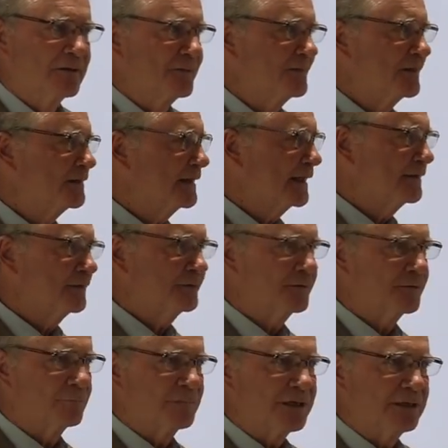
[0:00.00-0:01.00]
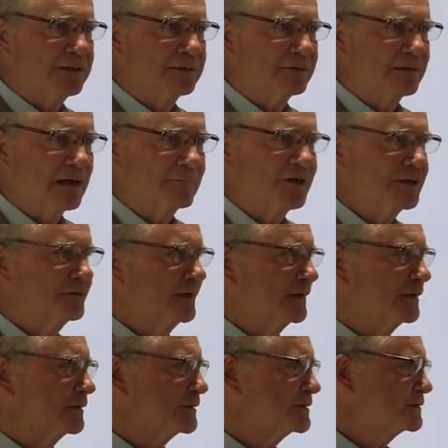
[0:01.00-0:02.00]
The data could be economic
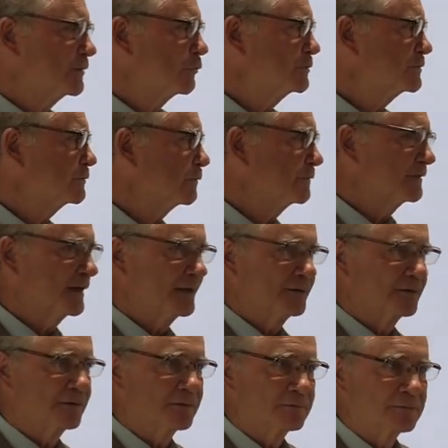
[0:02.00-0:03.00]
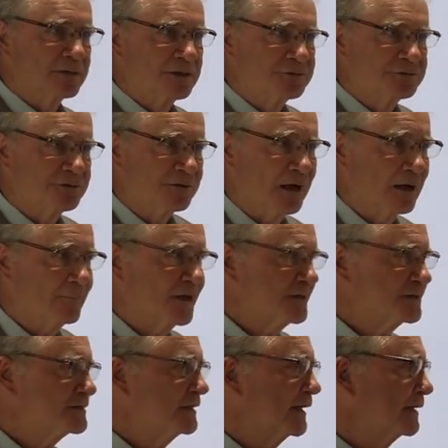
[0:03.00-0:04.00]
data, social data,
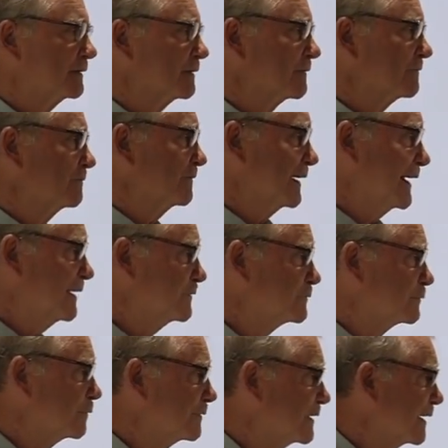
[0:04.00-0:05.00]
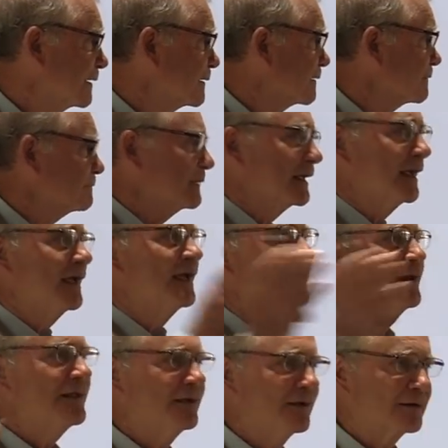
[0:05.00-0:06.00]
genomics data, financial data,
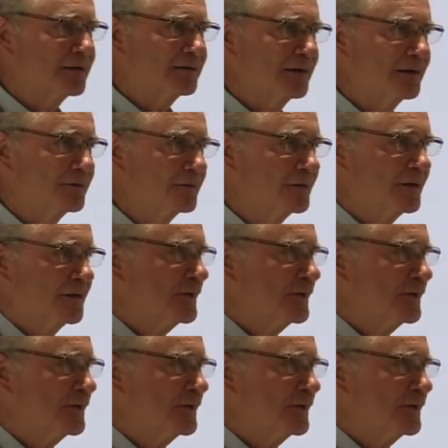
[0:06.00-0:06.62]
any kind of data,